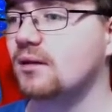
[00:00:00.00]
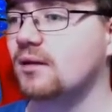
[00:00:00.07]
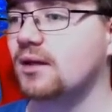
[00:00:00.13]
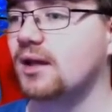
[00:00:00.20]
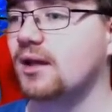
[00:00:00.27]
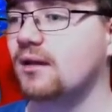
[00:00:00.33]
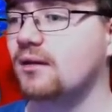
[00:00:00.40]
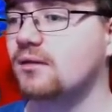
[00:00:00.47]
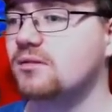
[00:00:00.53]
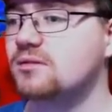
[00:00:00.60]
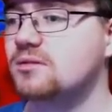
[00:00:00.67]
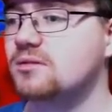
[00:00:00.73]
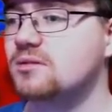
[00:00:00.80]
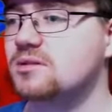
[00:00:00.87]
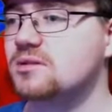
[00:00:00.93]
Okay.
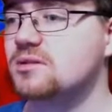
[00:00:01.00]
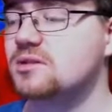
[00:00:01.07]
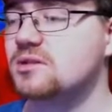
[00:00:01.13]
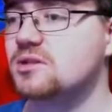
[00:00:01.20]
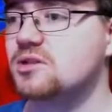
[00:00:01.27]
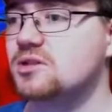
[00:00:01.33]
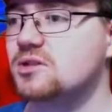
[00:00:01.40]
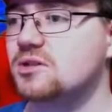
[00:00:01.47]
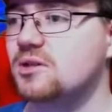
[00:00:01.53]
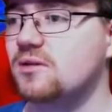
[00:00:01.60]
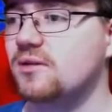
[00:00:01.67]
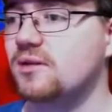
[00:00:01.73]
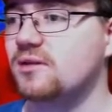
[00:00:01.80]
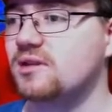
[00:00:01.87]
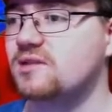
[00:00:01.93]
Just do
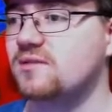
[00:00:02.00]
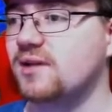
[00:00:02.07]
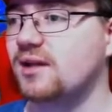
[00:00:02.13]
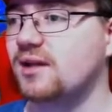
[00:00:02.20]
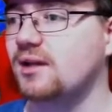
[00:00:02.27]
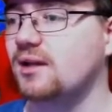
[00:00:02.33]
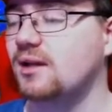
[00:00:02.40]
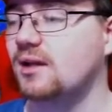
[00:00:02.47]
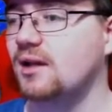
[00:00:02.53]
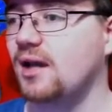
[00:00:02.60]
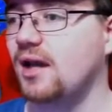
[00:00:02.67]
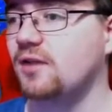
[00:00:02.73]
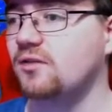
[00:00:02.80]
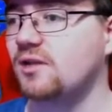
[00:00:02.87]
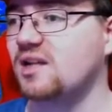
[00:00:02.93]
it this way.
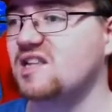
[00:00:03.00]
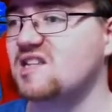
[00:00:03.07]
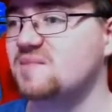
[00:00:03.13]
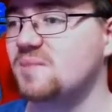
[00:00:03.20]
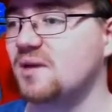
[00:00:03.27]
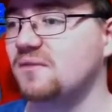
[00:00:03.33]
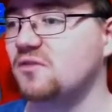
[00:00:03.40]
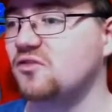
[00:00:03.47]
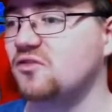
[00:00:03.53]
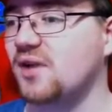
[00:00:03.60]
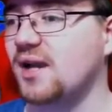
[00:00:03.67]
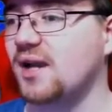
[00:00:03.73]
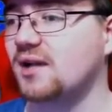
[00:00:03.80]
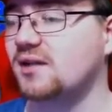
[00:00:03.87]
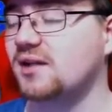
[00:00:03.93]
I do like this bit of the
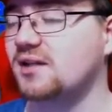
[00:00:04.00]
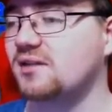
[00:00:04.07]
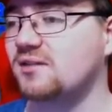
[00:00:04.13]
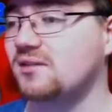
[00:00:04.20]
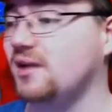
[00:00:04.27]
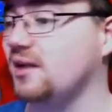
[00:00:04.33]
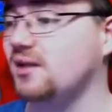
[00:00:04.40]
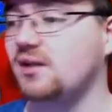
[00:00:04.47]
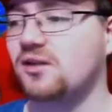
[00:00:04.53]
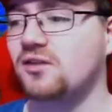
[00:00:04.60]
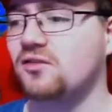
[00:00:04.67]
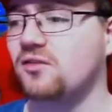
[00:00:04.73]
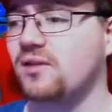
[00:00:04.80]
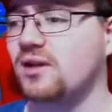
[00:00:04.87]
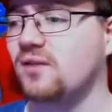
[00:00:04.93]
track, like, like you
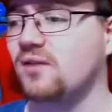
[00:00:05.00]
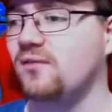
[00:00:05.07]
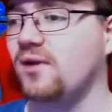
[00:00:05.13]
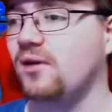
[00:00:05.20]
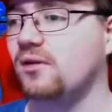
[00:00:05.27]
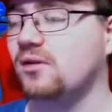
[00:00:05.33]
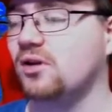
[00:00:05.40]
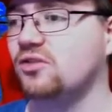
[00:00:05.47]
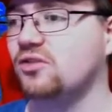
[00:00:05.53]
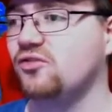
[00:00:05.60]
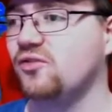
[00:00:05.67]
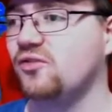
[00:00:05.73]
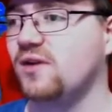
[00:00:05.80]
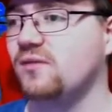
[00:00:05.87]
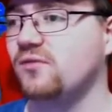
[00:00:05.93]
know, doing a very long
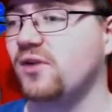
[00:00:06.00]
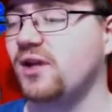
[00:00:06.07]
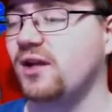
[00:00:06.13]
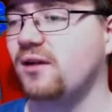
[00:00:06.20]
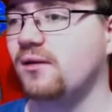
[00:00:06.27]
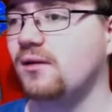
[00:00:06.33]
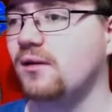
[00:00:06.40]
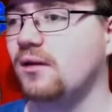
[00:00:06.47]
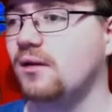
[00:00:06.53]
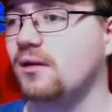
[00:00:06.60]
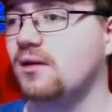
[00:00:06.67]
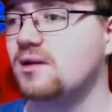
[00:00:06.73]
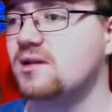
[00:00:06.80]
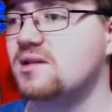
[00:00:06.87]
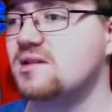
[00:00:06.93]
drift right here.
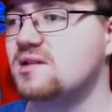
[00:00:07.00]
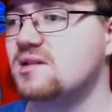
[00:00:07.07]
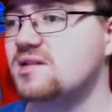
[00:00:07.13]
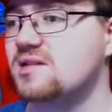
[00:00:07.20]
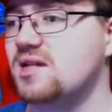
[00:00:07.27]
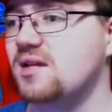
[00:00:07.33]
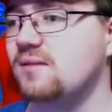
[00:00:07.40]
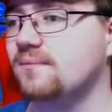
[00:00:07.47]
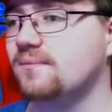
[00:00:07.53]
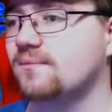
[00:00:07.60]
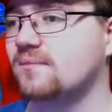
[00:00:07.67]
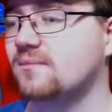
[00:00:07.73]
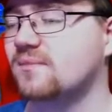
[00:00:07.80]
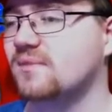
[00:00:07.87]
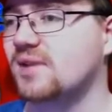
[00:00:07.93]
See?
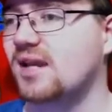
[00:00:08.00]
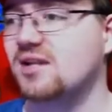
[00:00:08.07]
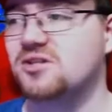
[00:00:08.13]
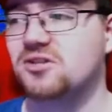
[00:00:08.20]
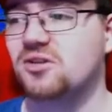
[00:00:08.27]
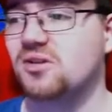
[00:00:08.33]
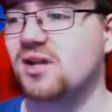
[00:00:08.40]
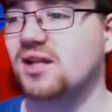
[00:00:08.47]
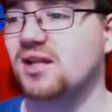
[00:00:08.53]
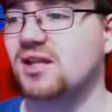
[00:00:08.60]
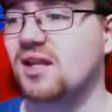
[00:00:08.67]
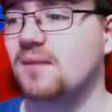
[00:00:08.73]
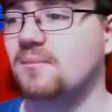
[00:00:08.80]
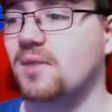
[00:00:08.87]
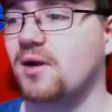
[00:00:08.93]
I actually do like
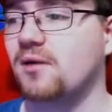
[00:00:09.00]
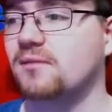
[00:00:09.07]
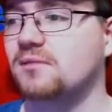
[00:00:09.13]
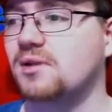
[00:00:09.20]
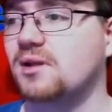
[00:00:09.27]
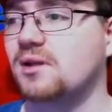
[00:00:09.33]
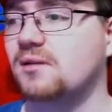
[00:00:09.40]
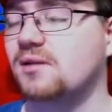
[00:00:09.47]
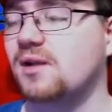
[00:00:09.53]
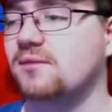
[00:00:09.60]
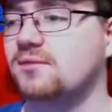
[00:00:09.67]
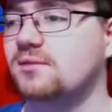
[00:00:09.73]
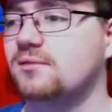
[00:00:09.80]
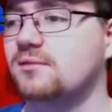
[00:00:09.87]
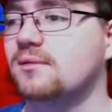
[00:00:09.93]
that part of the
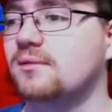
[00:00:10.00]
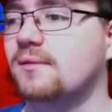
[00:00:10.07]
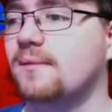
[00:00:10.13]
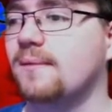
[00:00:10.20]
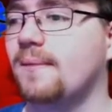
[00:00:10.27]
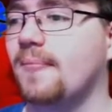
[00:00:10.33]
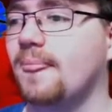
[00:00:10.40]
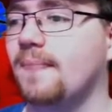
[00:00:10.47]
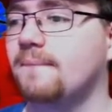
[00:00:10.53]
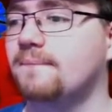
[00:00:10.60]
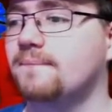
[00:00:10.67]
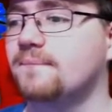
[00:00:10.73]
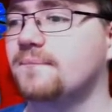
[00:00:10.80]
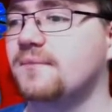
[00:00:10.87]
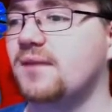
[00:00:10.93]
level.
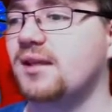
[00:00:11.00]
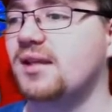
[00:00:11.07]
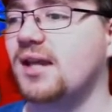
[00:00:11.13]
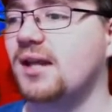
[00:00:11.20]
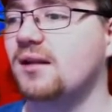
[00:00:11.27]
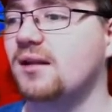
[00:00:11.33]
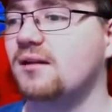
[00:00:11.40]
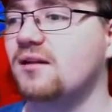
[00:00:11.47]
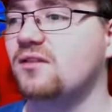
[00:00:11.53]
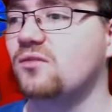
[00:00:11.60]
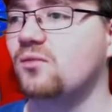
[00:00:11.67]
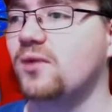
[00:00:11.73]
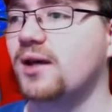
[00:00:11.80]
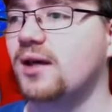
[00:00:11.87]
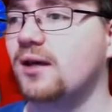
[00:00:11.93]
The cannon
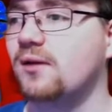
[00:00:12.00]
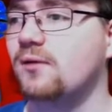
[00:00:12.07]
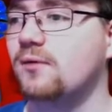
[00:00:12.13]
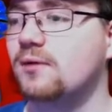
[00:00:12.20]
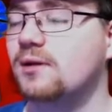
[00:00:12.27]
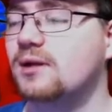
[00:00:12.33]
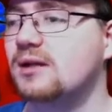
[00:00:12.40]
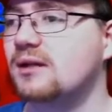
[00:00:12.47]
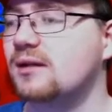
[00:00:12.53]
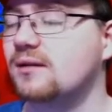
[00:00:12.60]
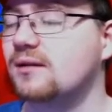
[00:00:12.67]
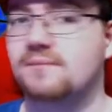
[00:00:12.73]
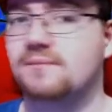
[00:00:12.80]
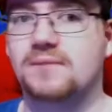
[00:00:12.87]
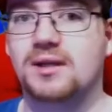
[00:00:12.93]
as well.
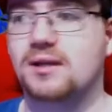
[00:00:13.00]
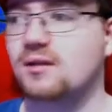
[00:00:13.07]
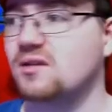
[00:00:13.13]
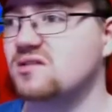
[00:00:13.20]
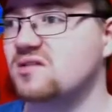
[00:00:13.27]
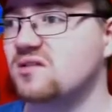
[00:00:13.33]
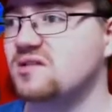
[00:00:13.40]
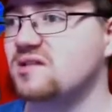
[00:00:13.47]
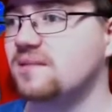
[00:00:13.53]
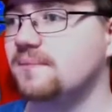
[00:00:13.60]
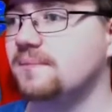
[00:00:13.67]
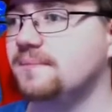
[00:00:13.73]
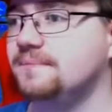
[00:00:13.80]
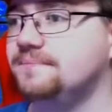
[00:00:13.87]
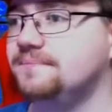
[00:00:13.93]
Yeah, looks
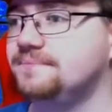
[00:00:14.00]
awesome.